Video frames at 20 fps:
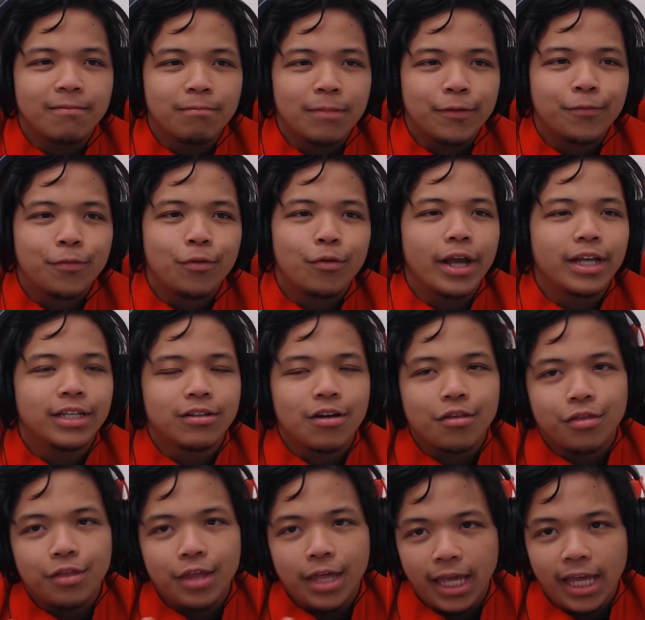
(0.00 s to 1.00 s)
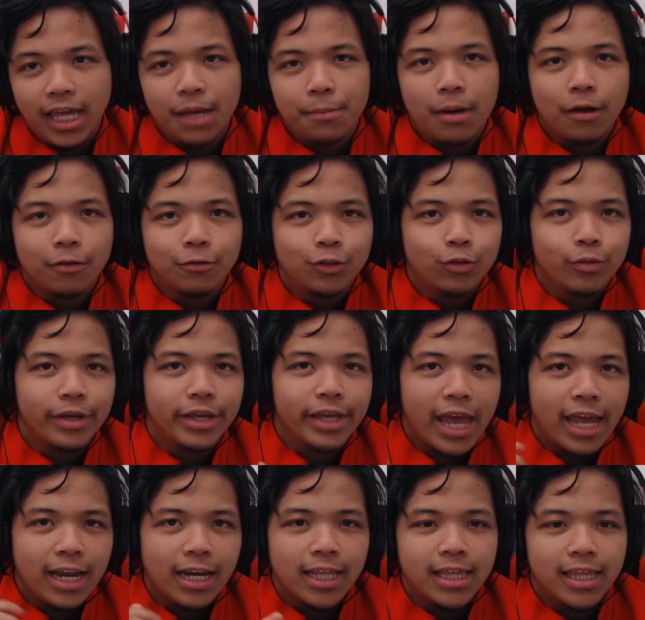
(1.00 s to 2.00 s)
before I start thinking about doing
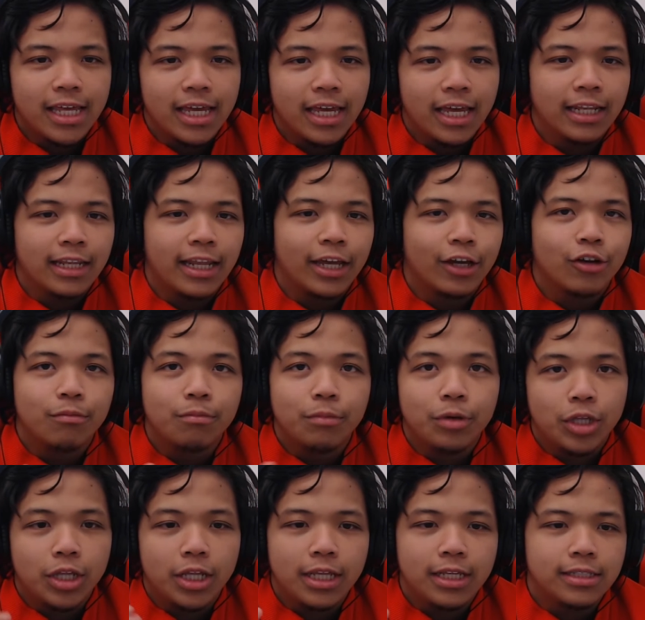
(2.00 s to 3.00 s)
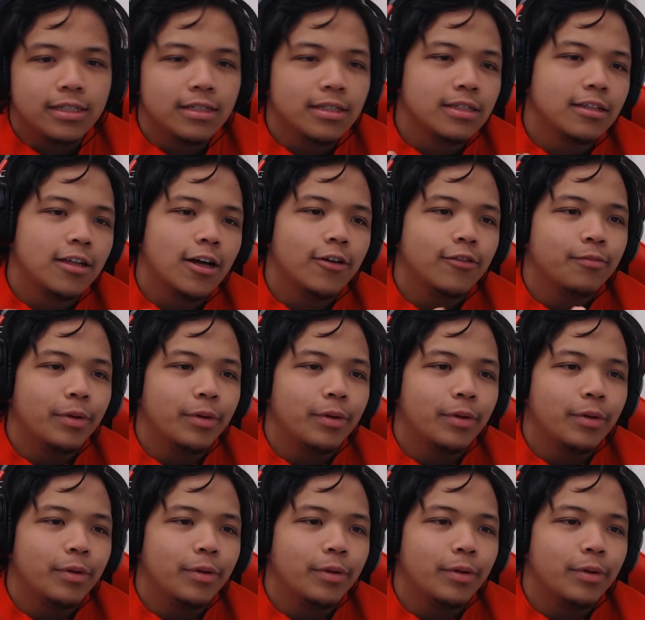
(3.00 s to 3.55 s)
anything in like communities and stuff.